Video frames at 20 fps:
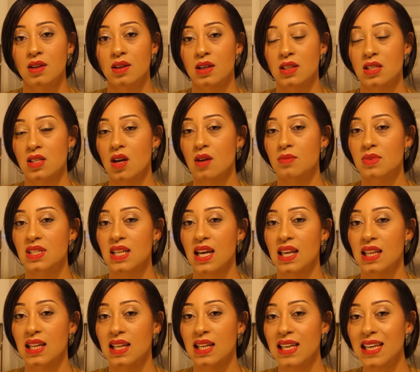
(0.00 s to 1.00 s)
it's time to
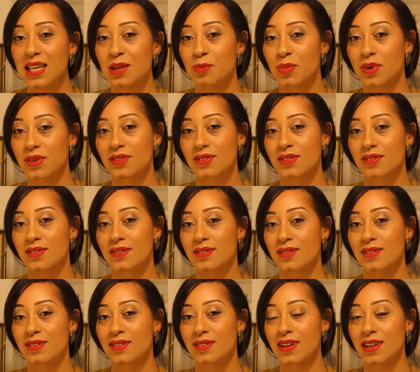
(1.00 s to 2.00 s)
take the leap,
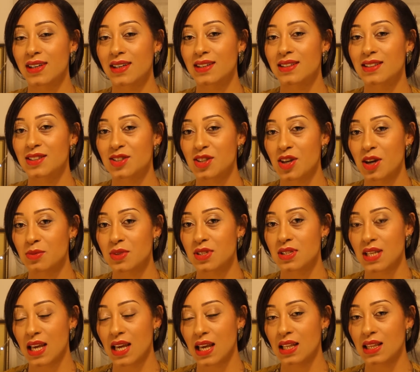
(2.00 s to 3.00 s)
right? It's time
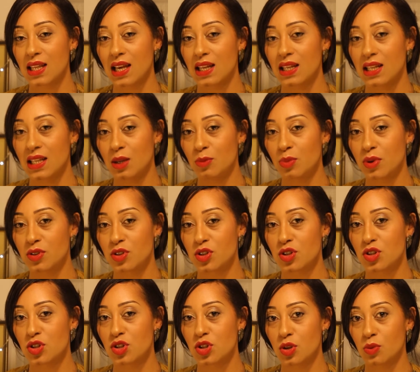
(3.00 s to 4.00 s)
to take that leap and
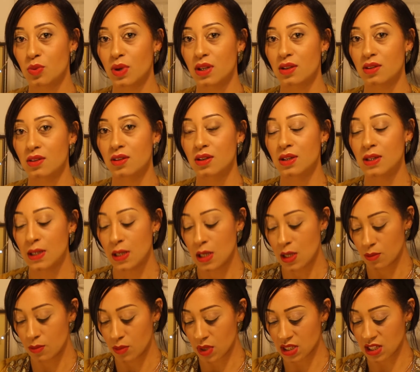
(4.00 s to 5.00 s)
just do it.
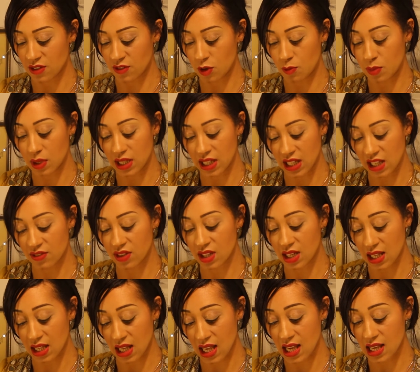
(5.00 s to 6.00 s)
Because if you believe
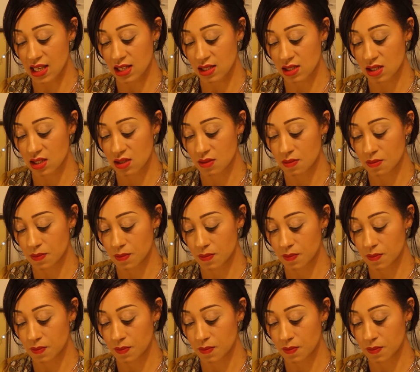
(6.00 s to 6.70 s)
that it is,